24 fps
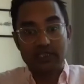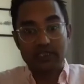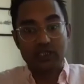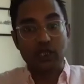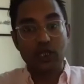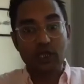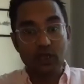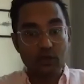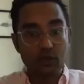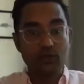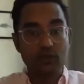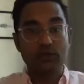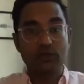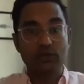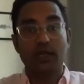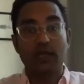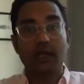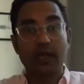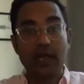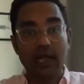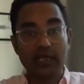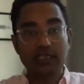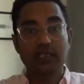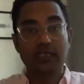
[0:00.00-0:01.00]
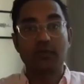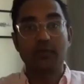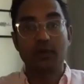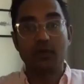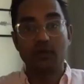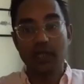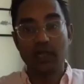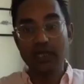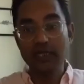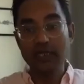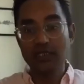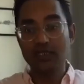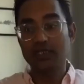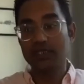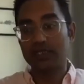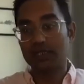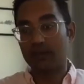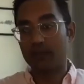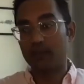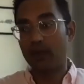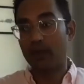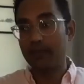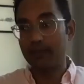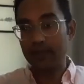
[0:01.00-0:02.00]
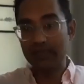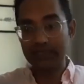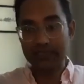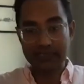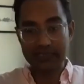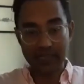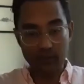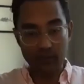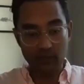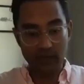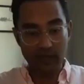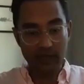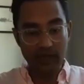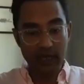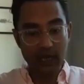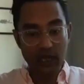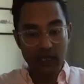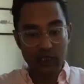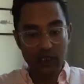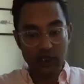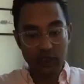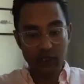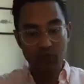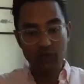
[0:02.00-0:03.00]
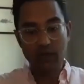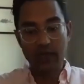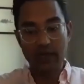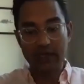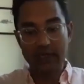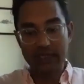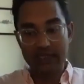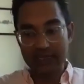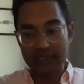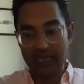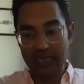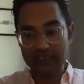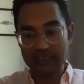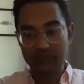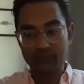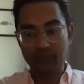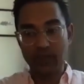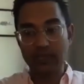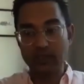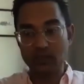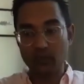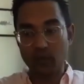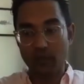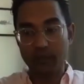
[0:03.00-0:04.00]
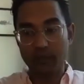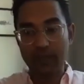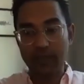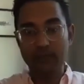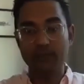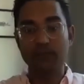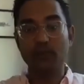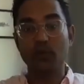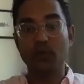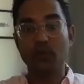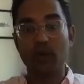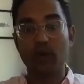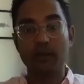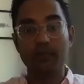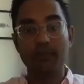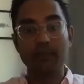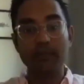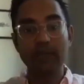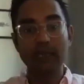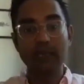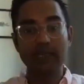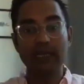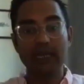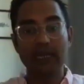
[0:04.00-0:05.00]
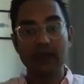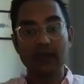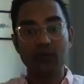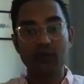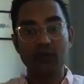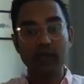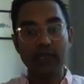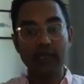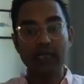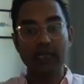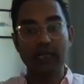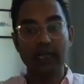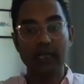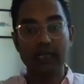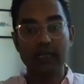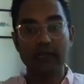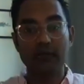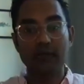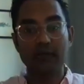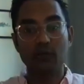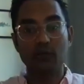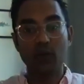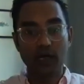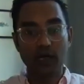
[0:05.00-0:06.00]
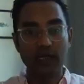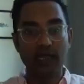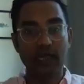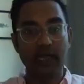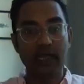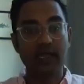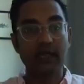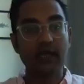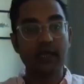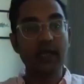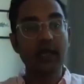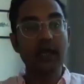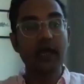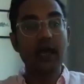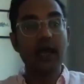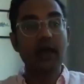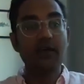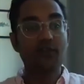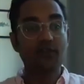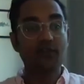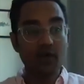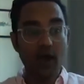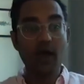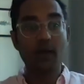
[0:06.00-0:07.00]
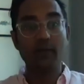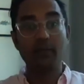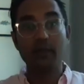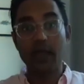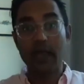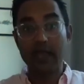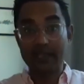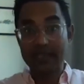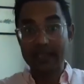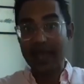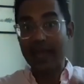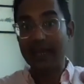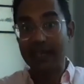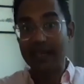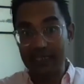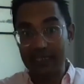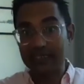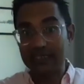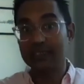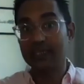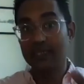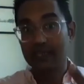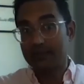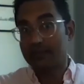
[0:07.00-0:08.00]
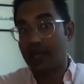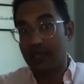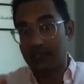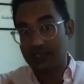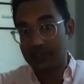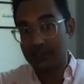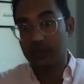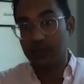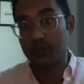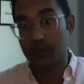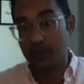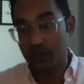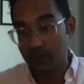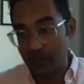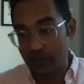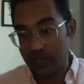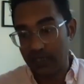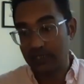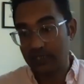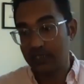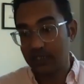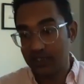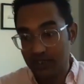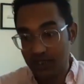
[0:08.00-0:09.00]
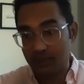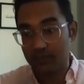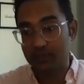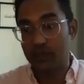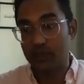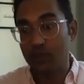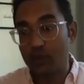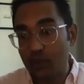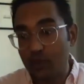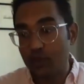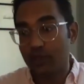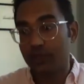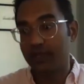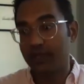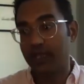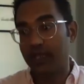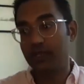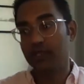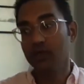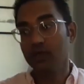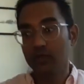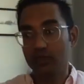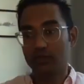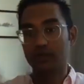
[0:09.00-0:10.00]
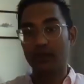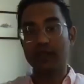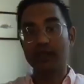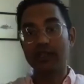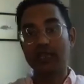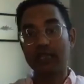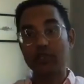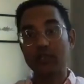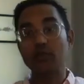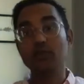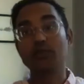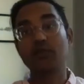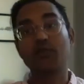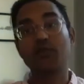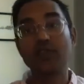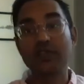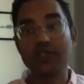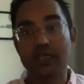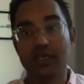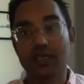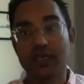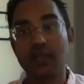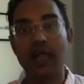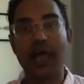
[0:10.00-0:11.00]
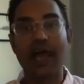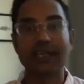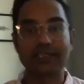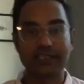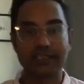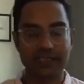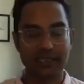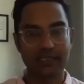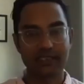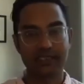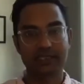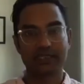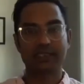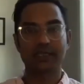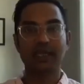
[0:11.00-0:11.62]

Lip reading: huge customer relationship, right? Because they were curating that space where people were meeting, reading, working from. And that is a customer relationship tool they use, right? They use physical assets.